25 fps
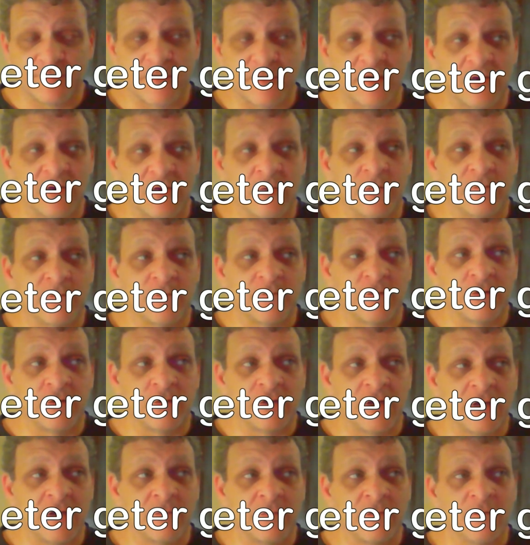I hope if you're a
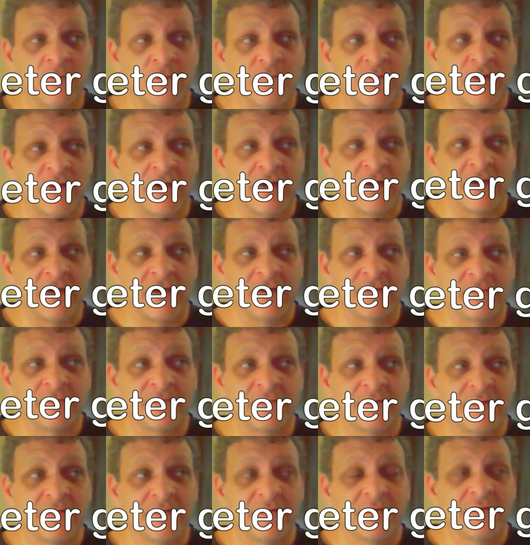Gabriel fan,
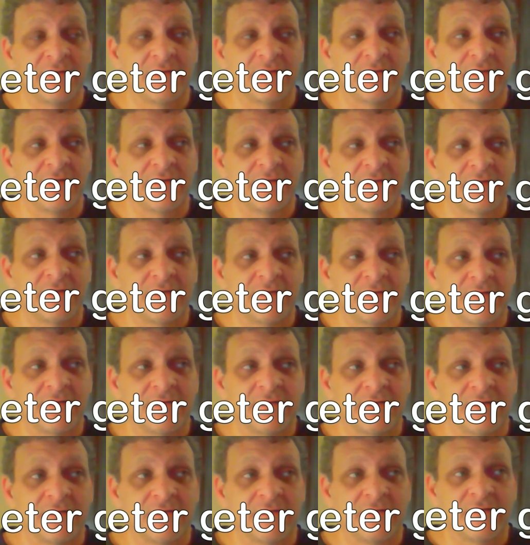
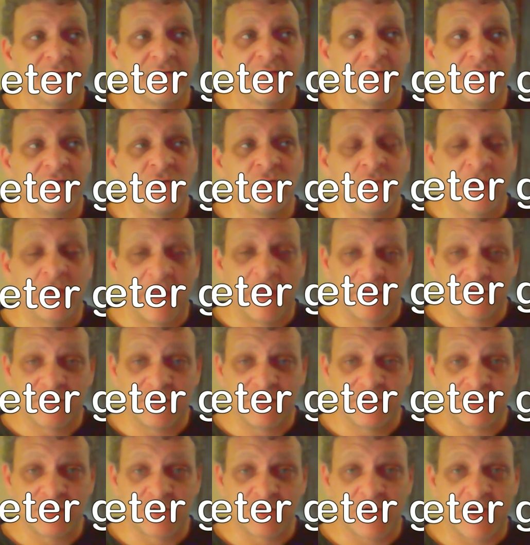you like
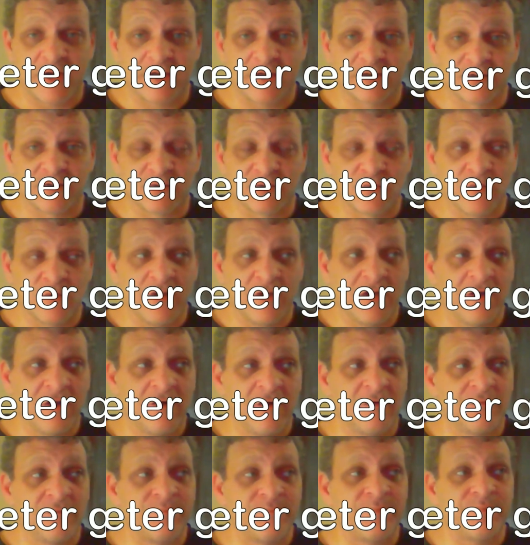these tracks as
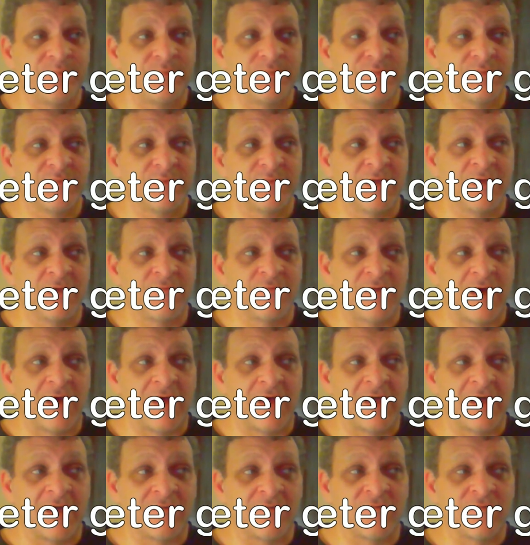well. If
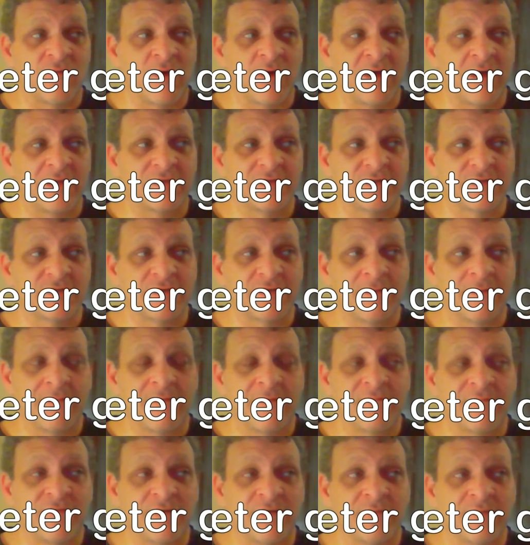I have ranked some
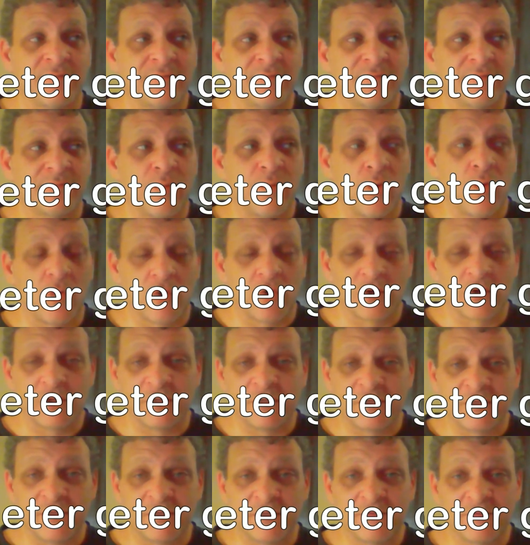of them
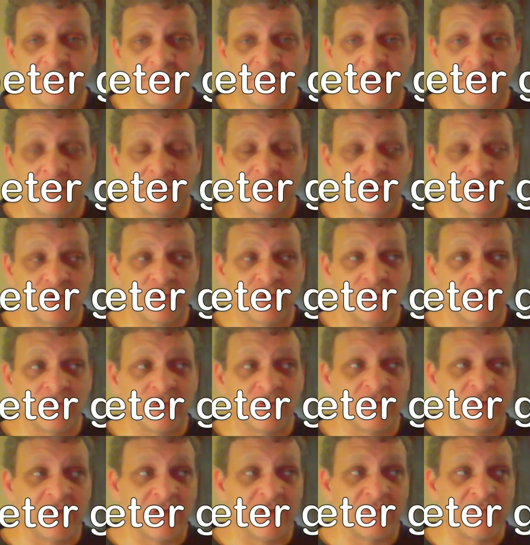poorly, I'm sure
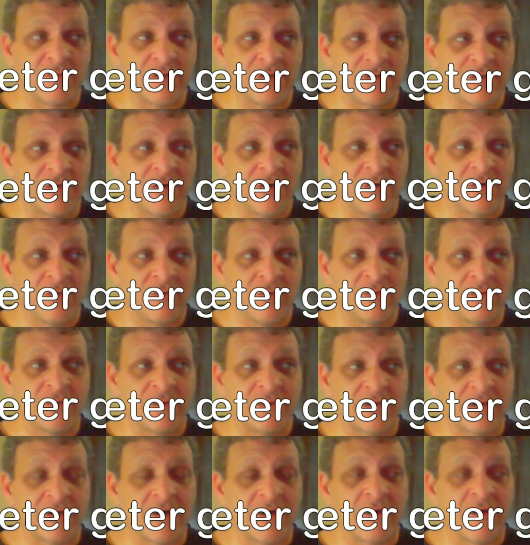you'll let me know in
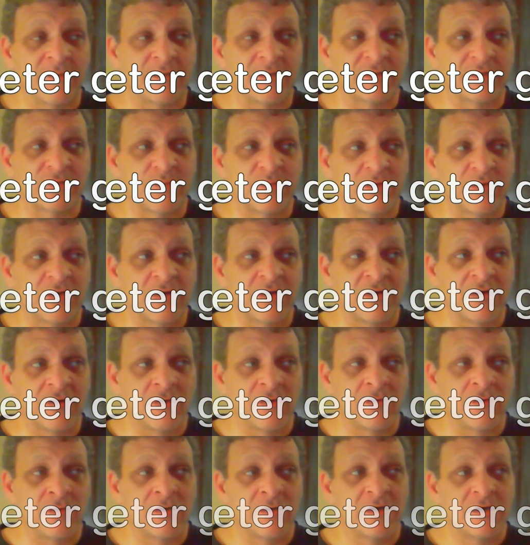the comments
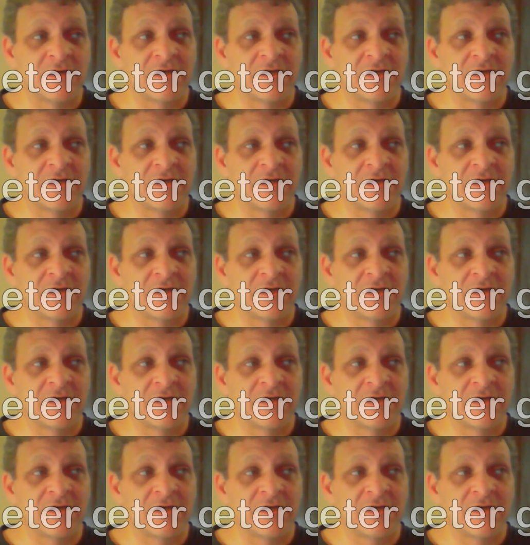below.